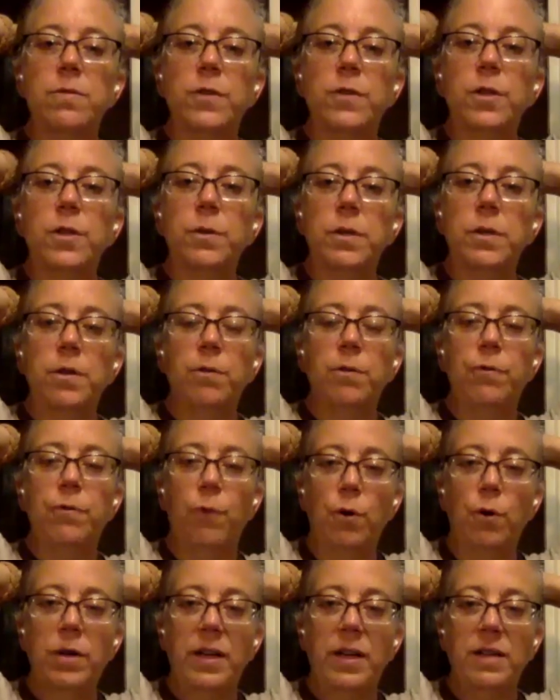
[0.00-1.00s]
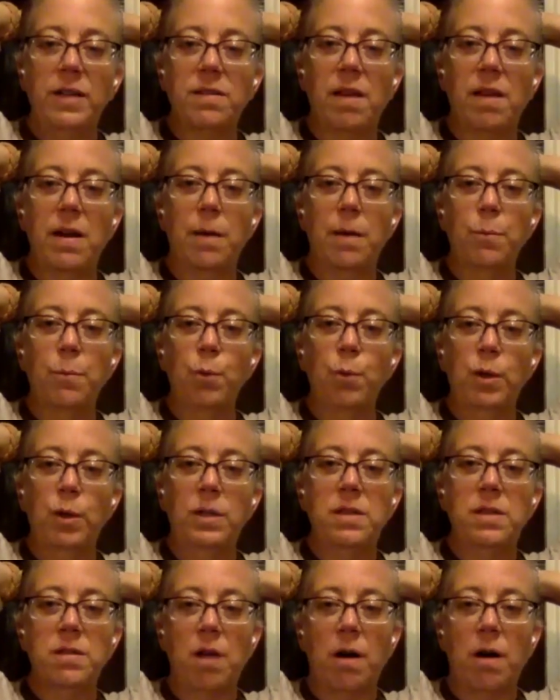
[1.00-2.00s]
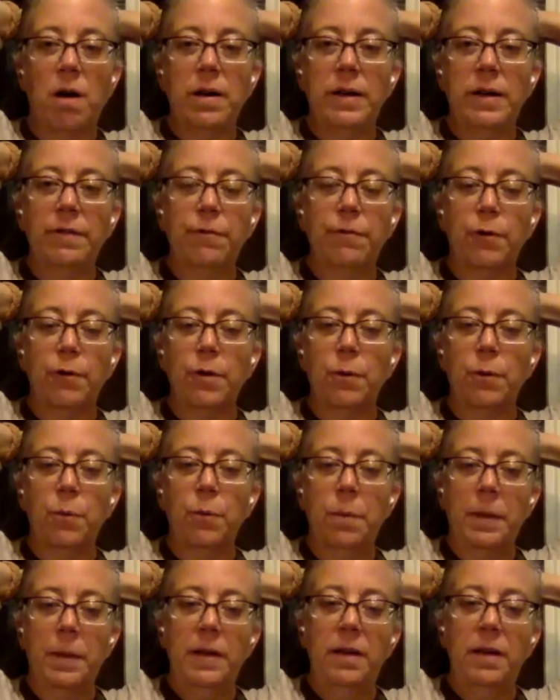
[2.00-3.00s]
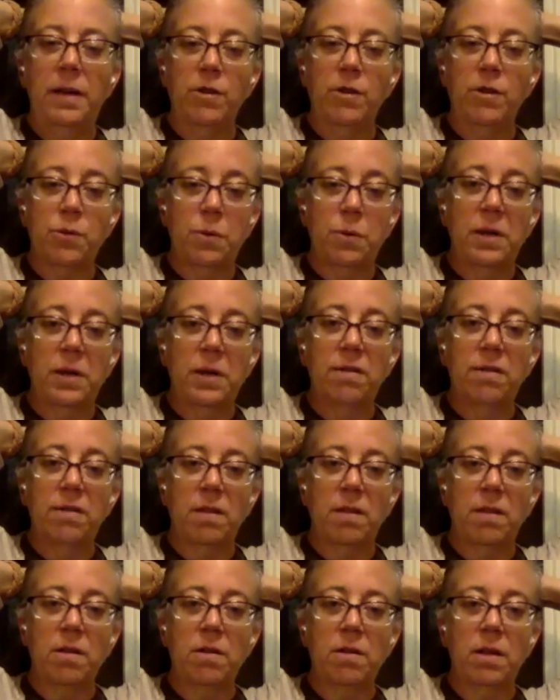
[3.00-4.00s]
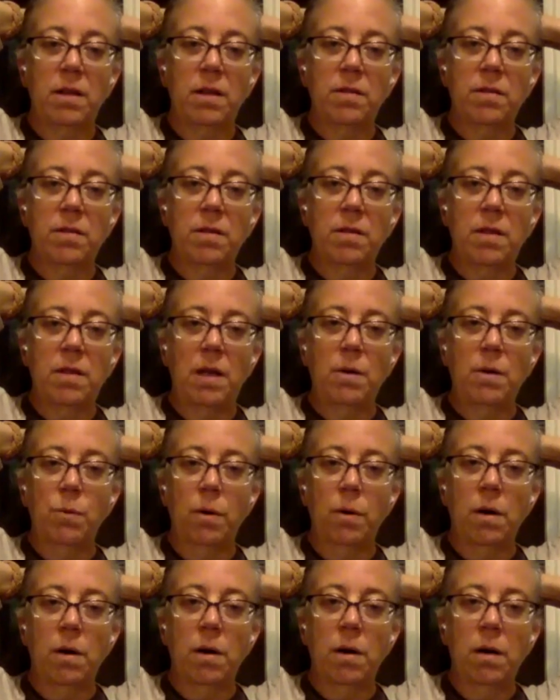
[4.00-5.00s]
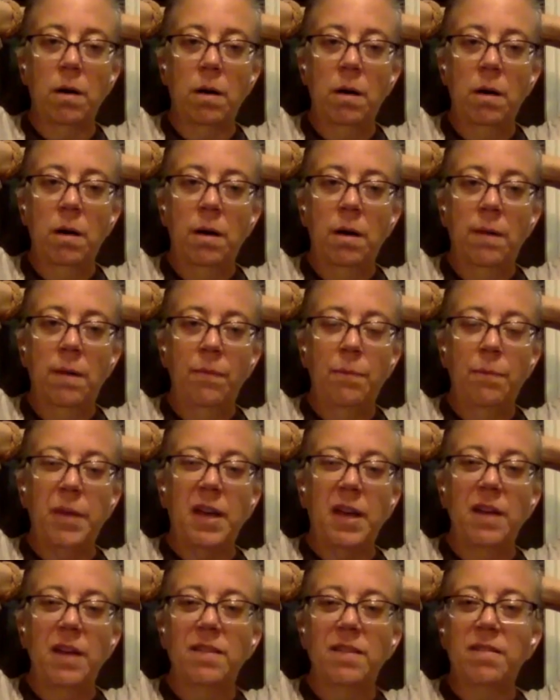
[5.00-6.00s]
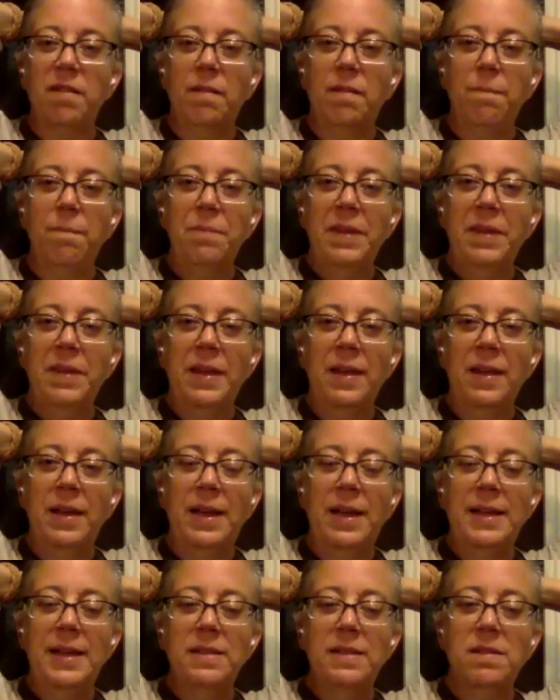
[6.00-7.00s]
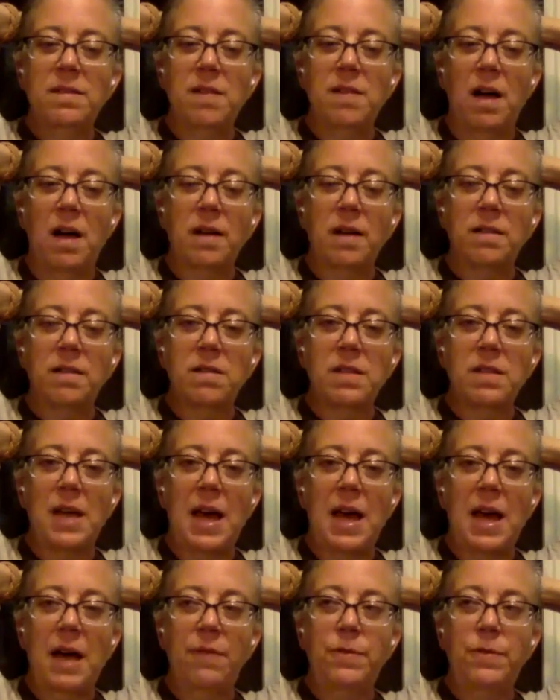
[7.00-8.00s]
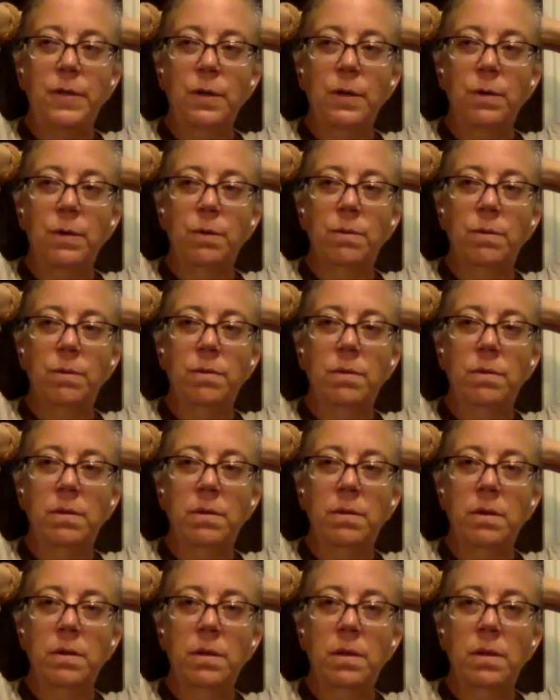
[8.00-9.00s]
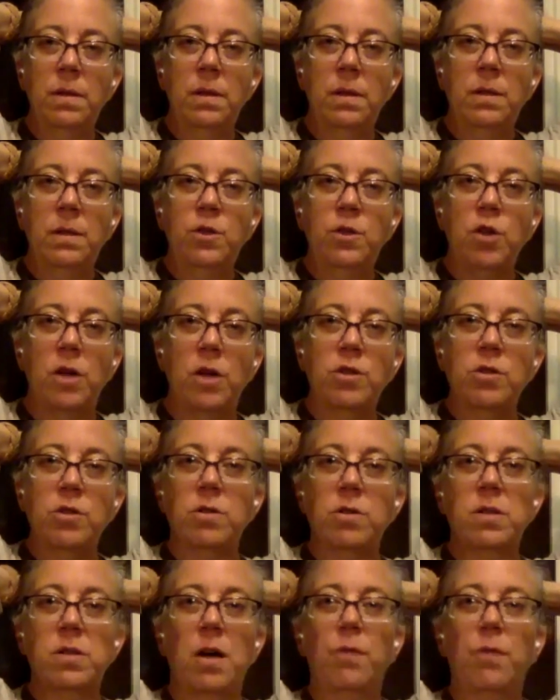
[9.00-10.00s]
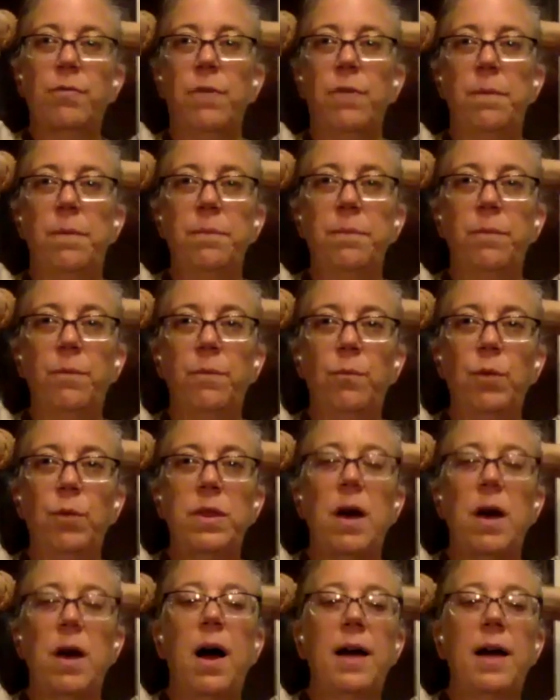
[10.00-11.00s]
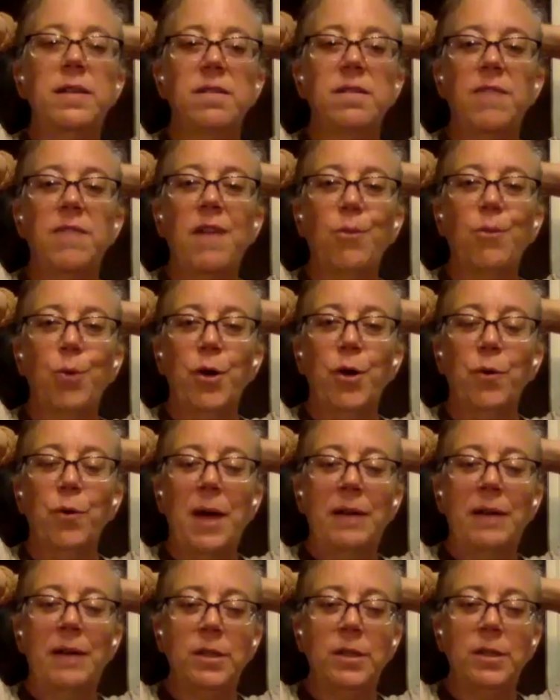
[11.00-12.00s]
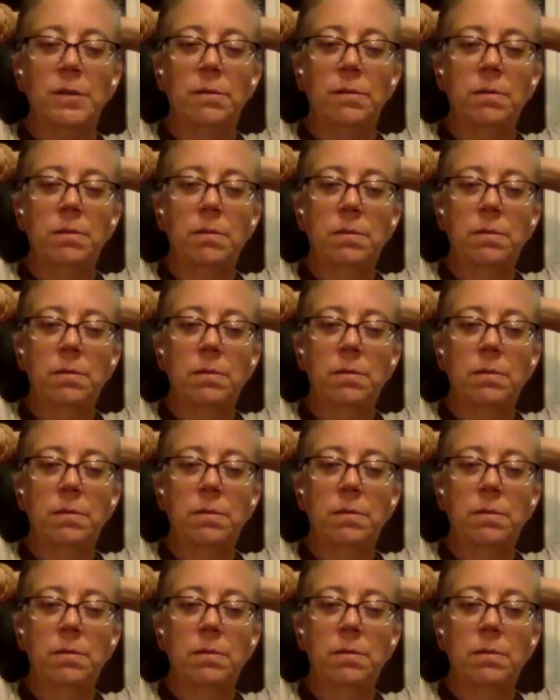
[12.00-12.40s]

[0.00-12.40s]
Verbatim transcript: for you in your 40s. And I'm really sorry for the woman in your 20s and 30s that you were, because it sucks to have to judge yourself with the eyes of everyone around you.